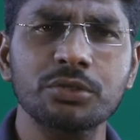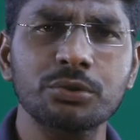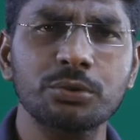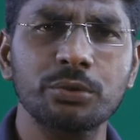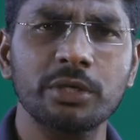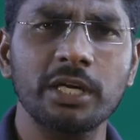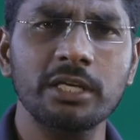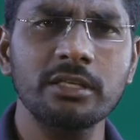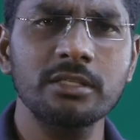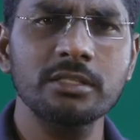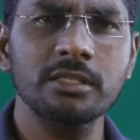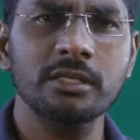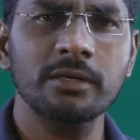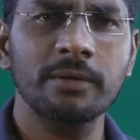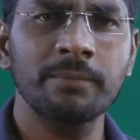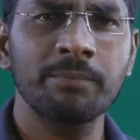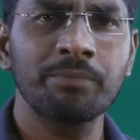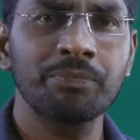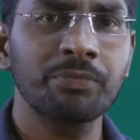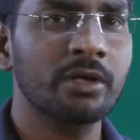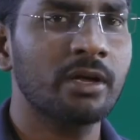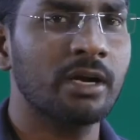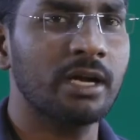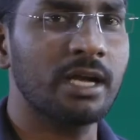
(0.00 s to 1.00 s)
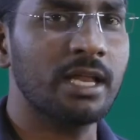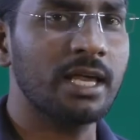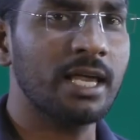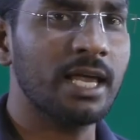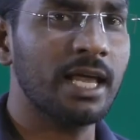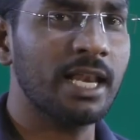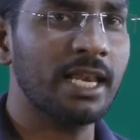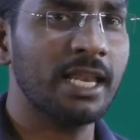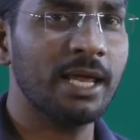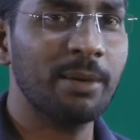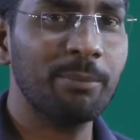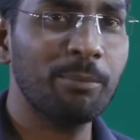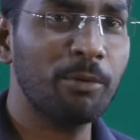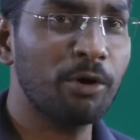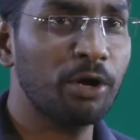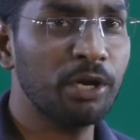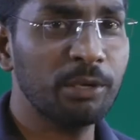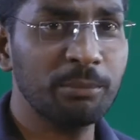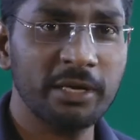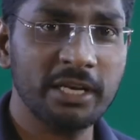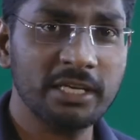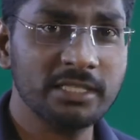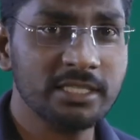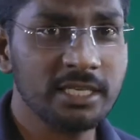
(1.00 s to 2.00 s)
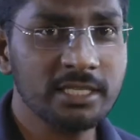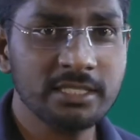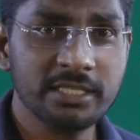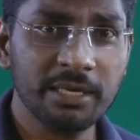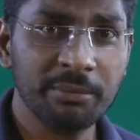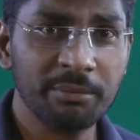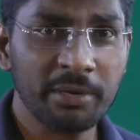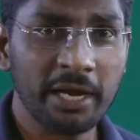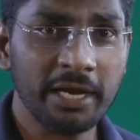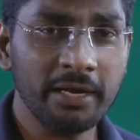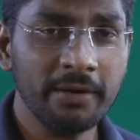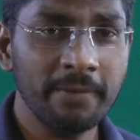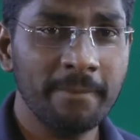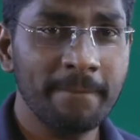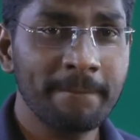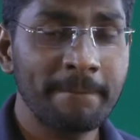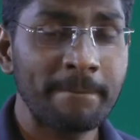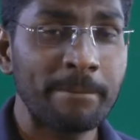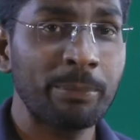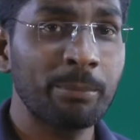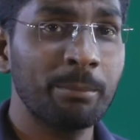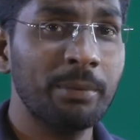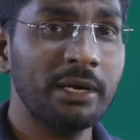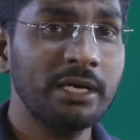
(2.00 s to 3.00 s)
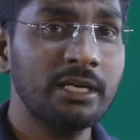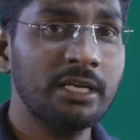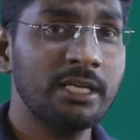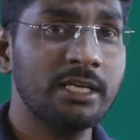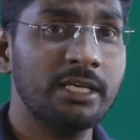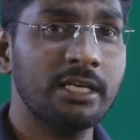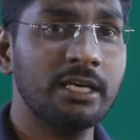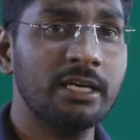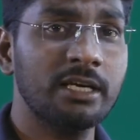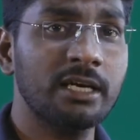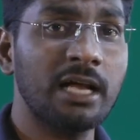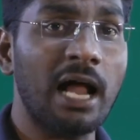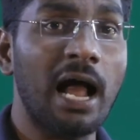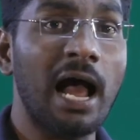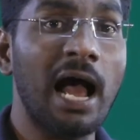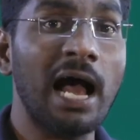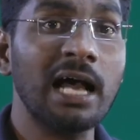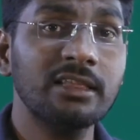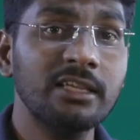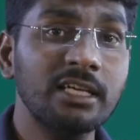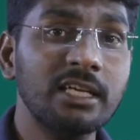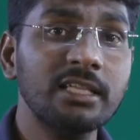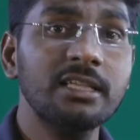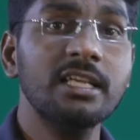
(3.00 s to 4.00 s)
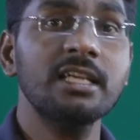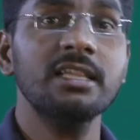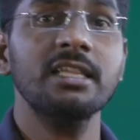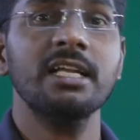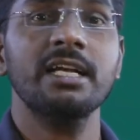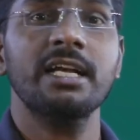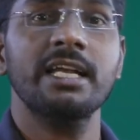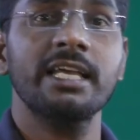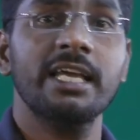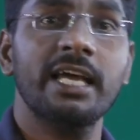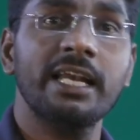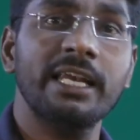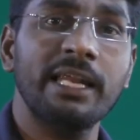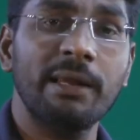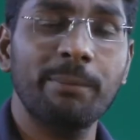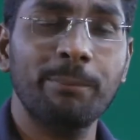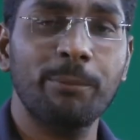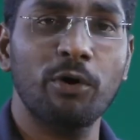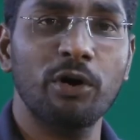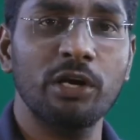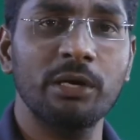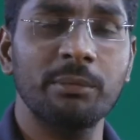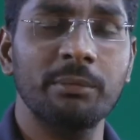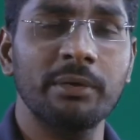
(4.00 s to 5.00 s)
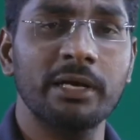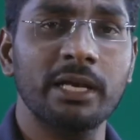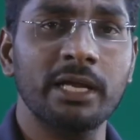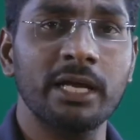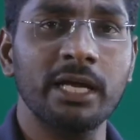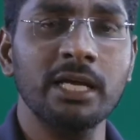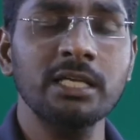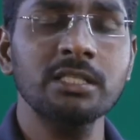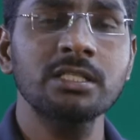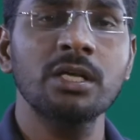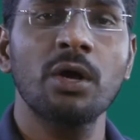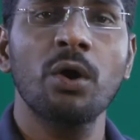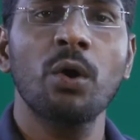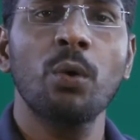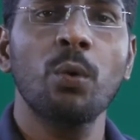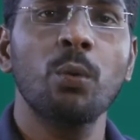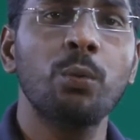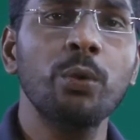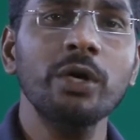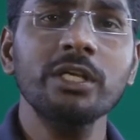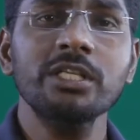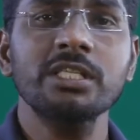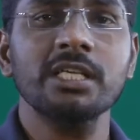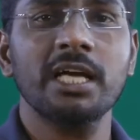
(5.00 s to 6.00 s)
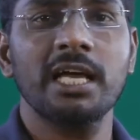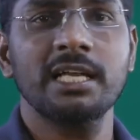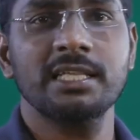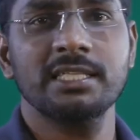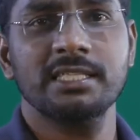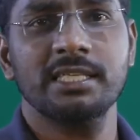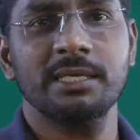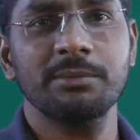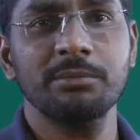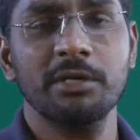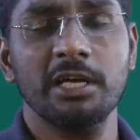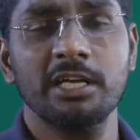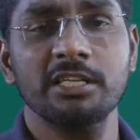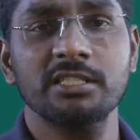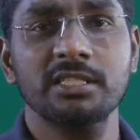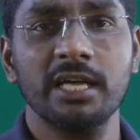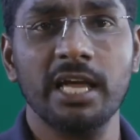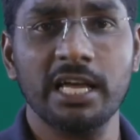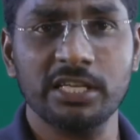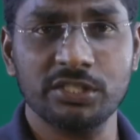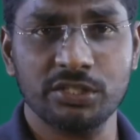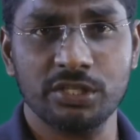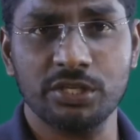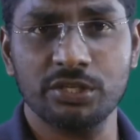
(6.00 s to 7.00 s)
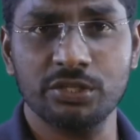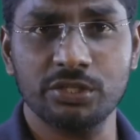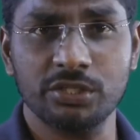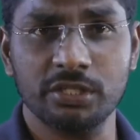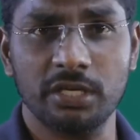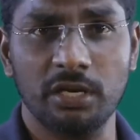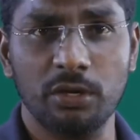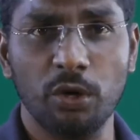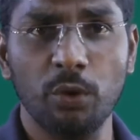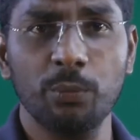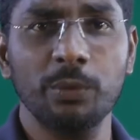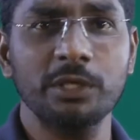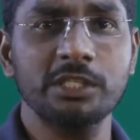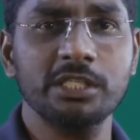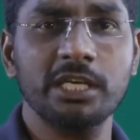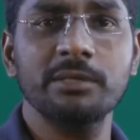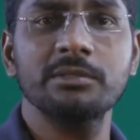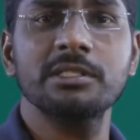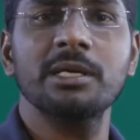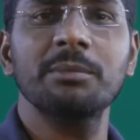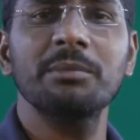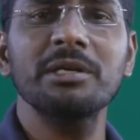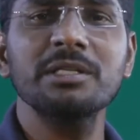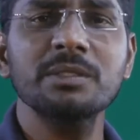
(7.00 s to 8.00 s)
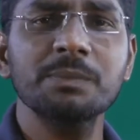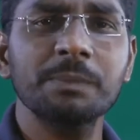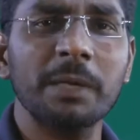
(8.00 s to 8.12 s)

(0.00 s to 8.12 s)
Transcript: students? D N A polymerase enzyme, right? But here, other than the D N A polymerase, which enzyme is the essential or which enzyme is